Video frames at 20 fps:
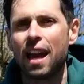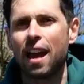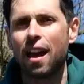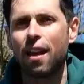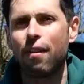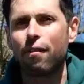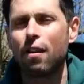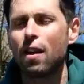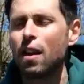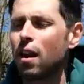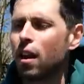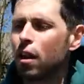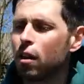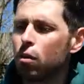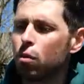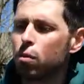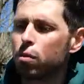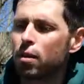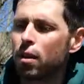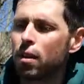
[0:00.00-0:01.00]
have
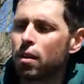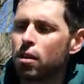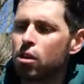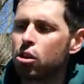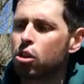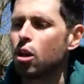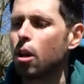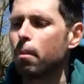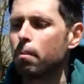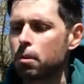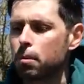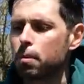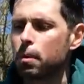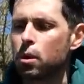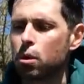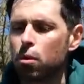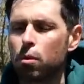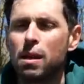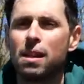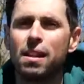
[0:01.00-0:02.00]
and also the jumps
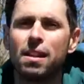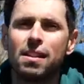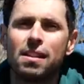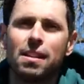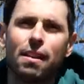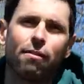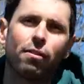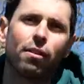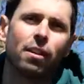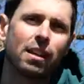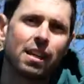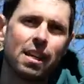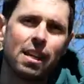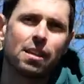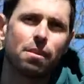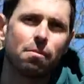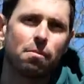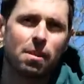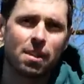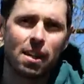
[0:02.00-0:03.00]
between the different
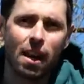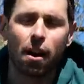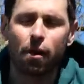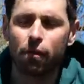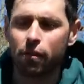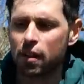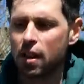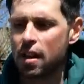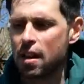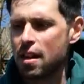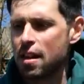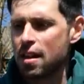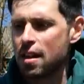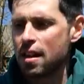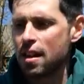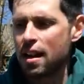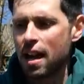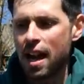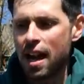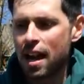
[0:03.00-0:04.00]
gears themselves
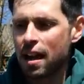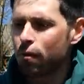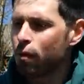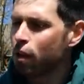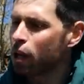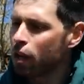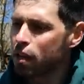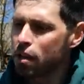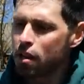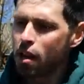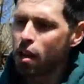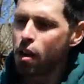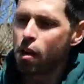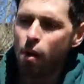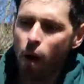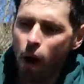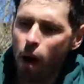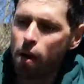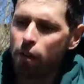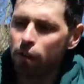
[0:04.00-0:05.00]
and we've got no
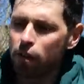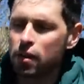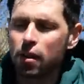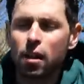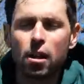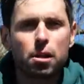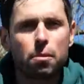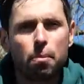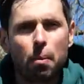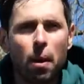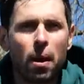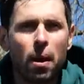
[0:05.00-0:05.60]
oversized